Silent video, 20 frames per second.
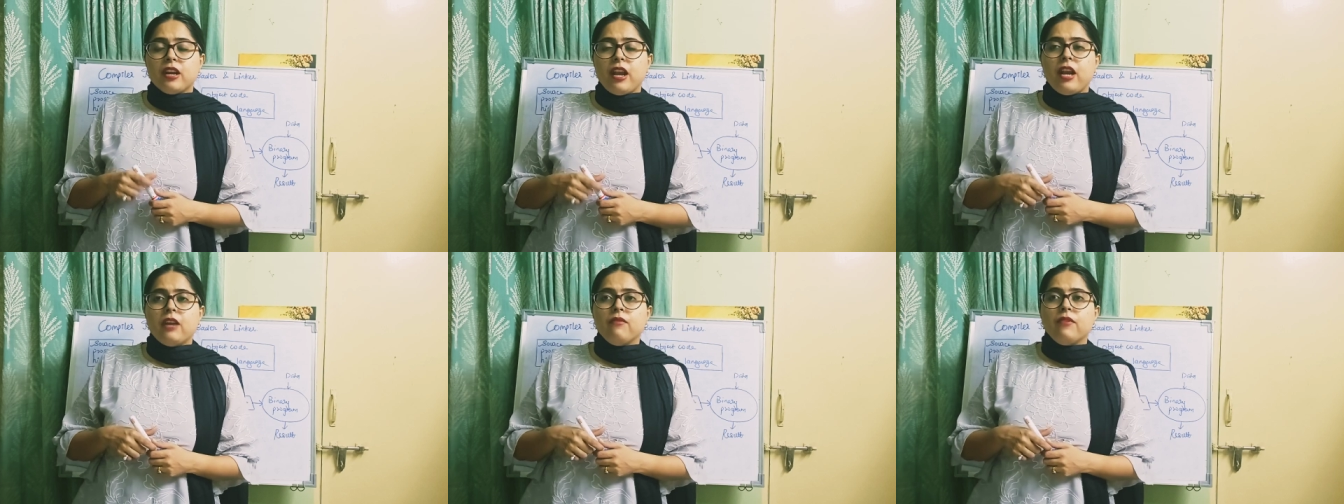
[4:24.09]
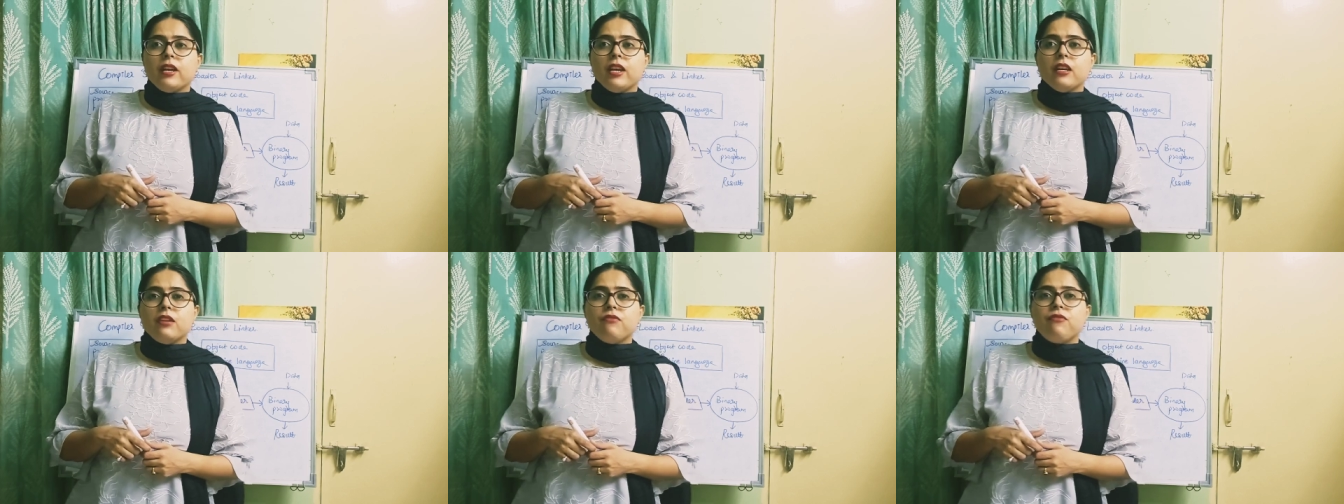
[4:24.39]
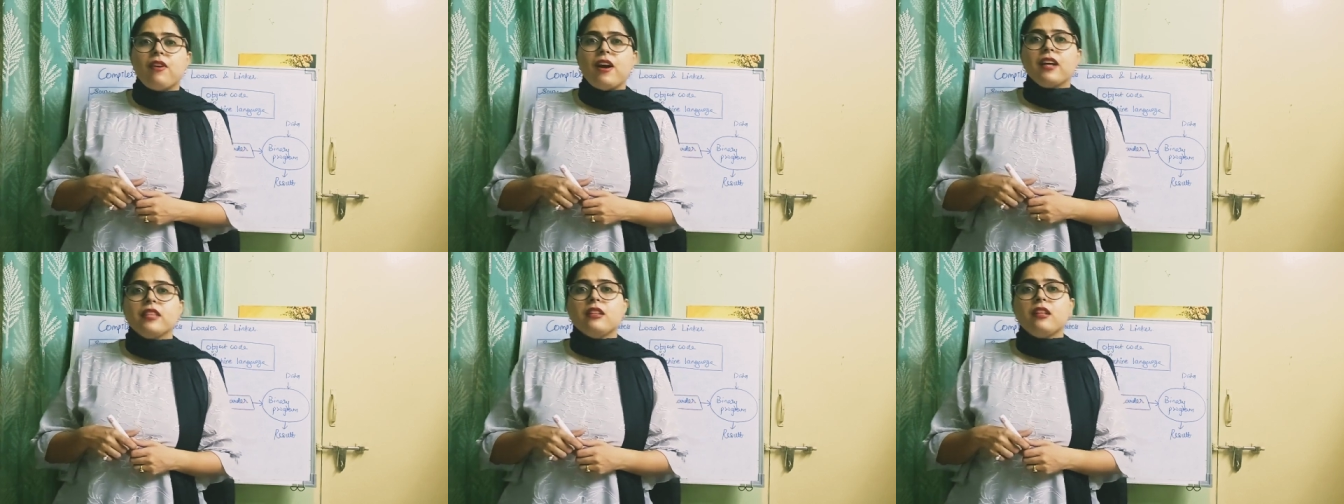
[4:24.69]
and we get a
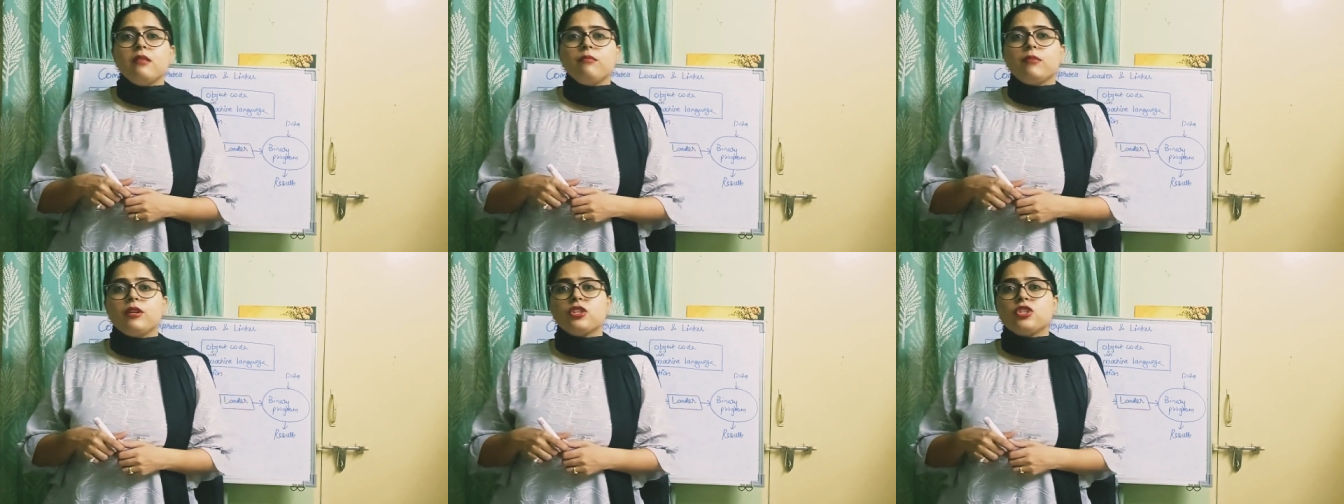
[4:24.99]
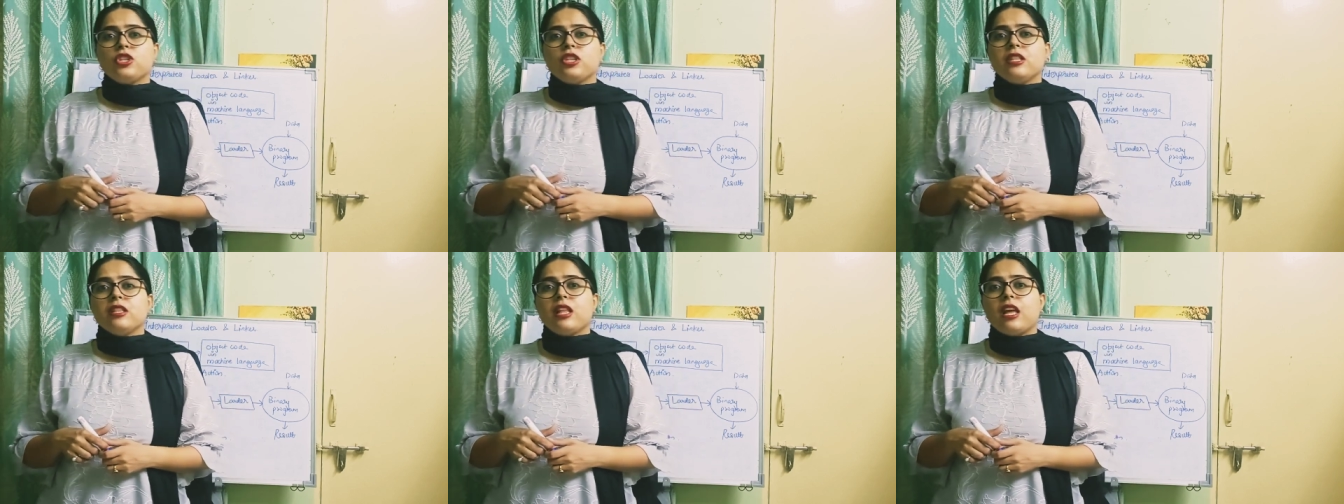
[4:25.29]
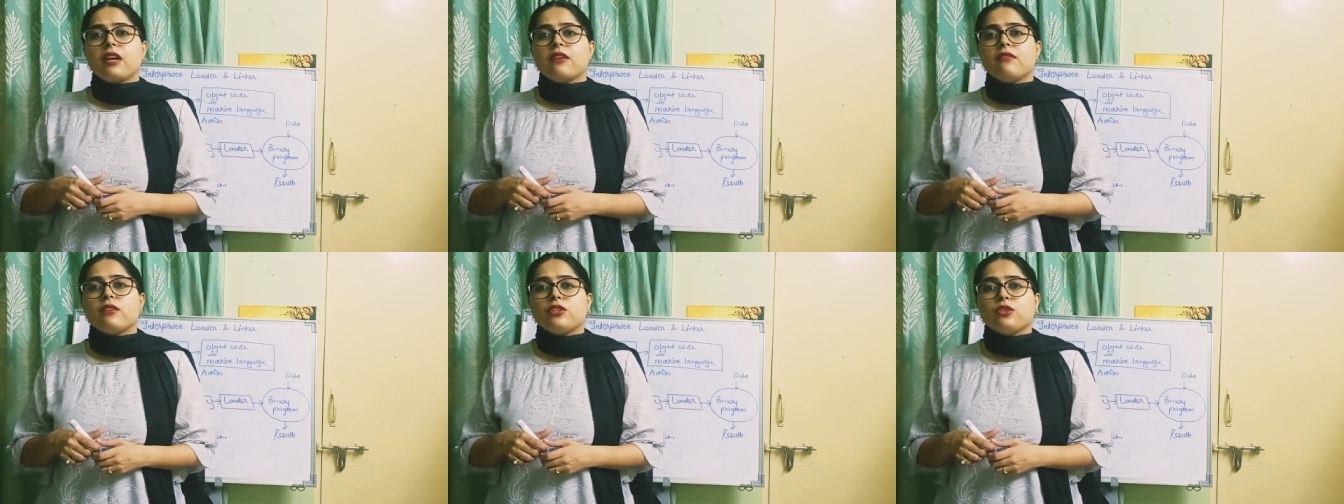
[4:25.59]
final machine
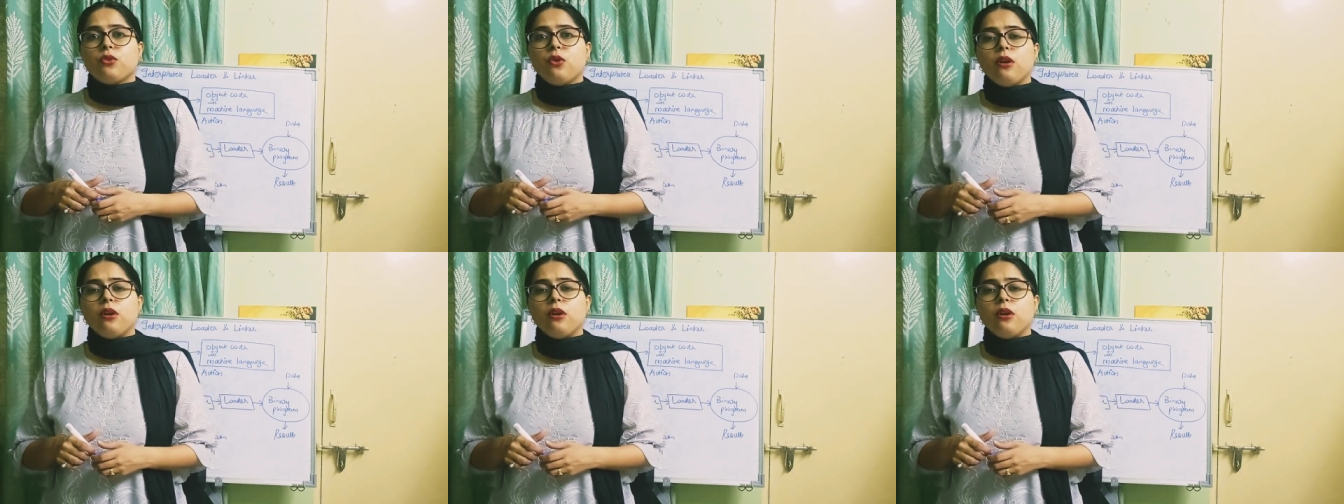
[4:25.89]
language